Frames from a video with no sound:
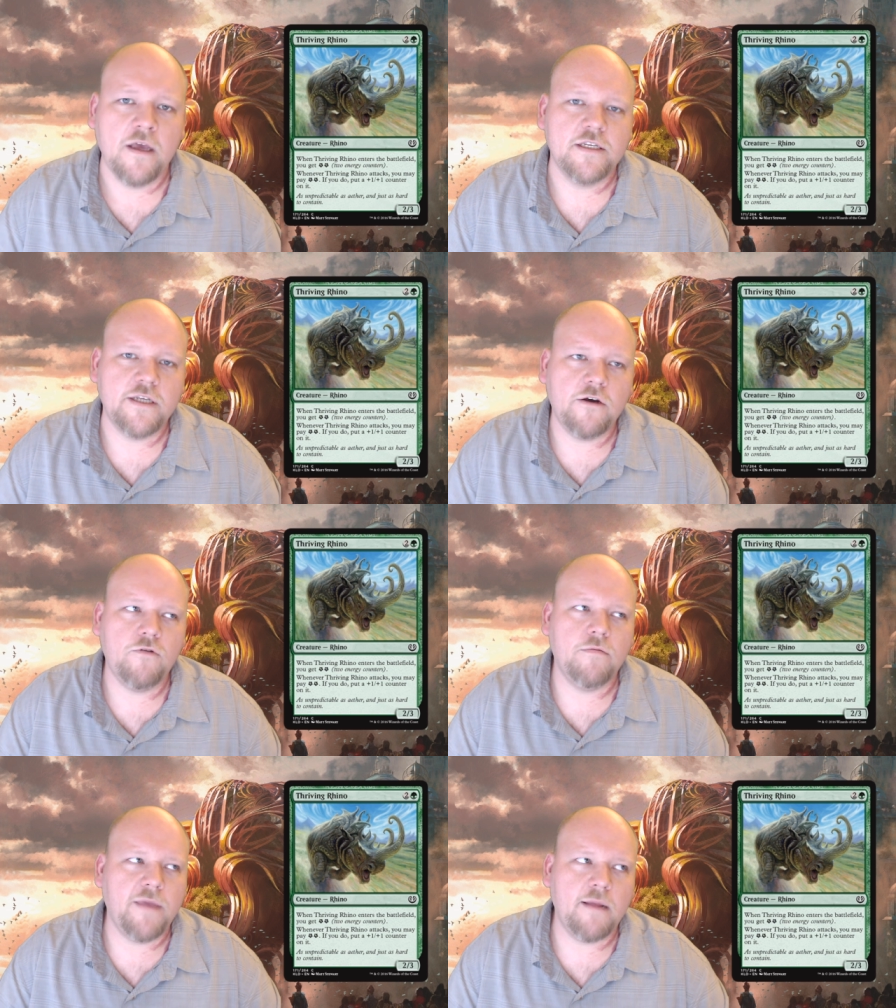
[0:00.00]

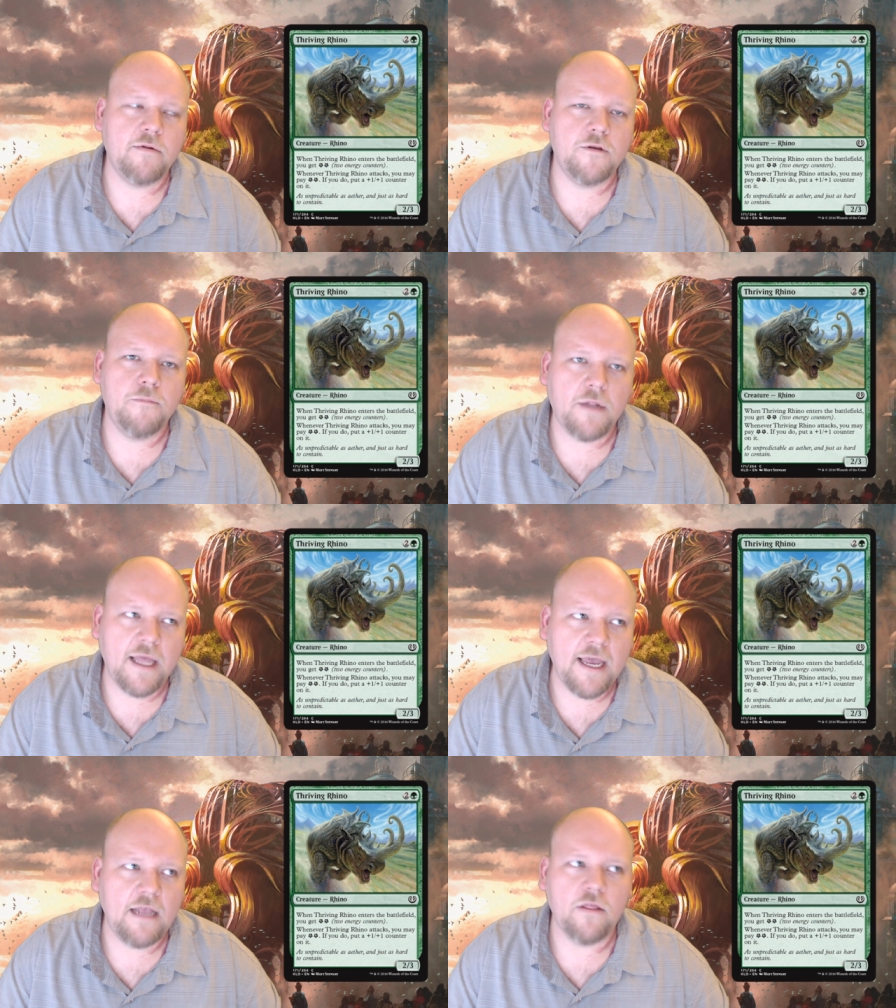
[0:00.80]
So being able to
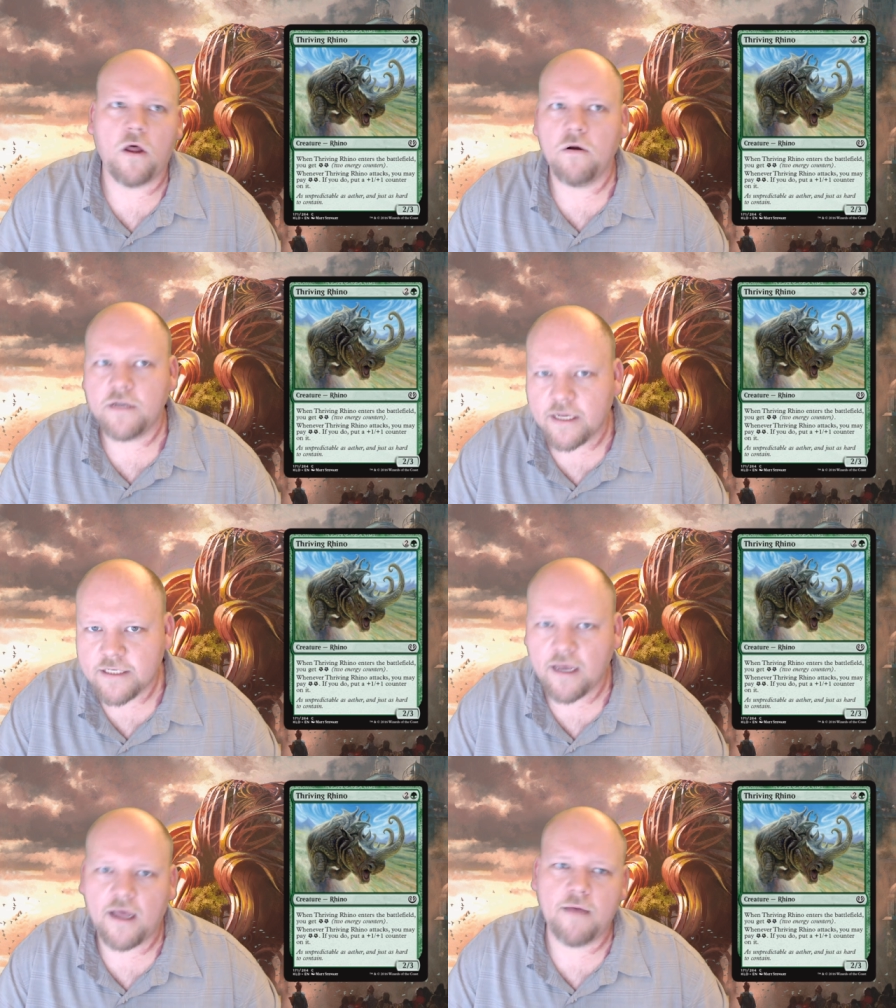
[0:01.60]
play Long Tusk
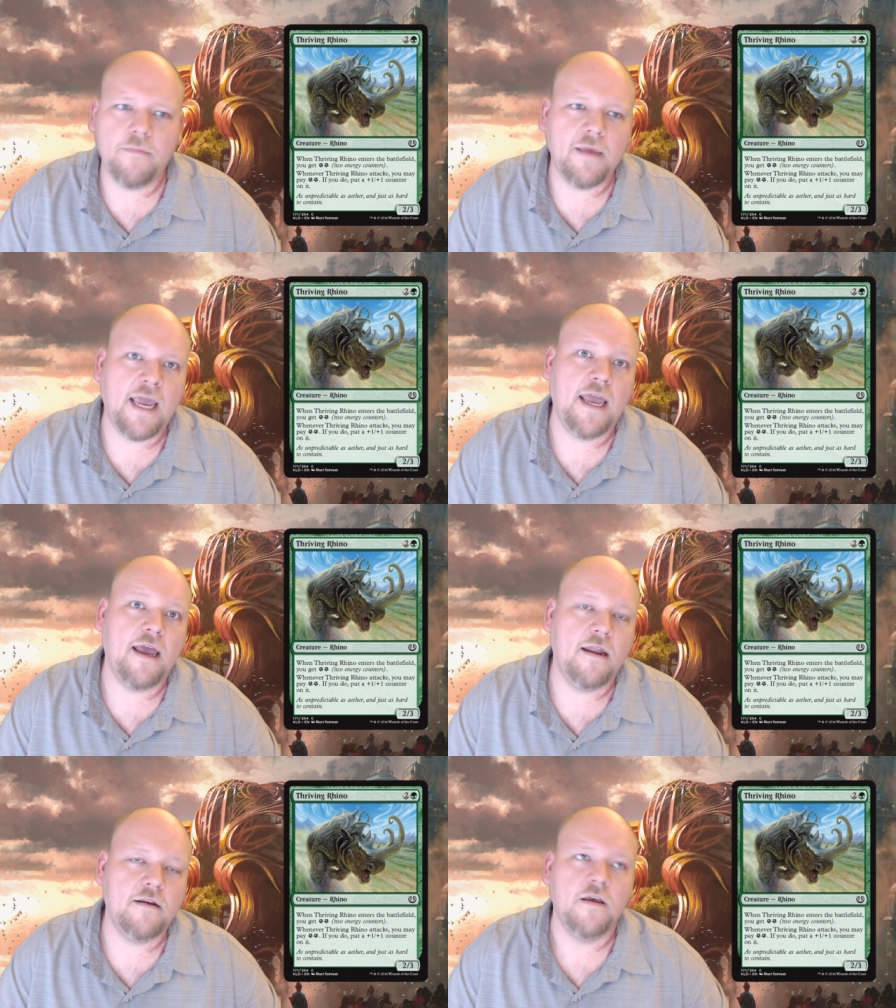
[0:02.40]
Cub
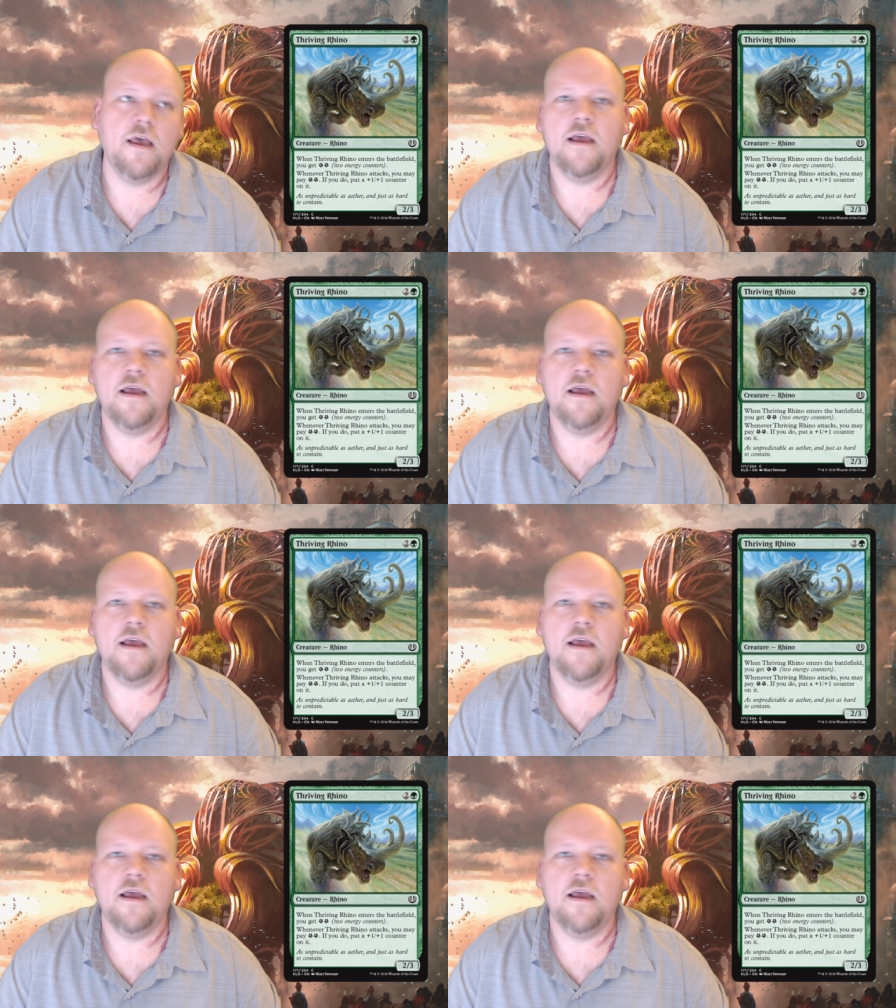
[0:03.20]
and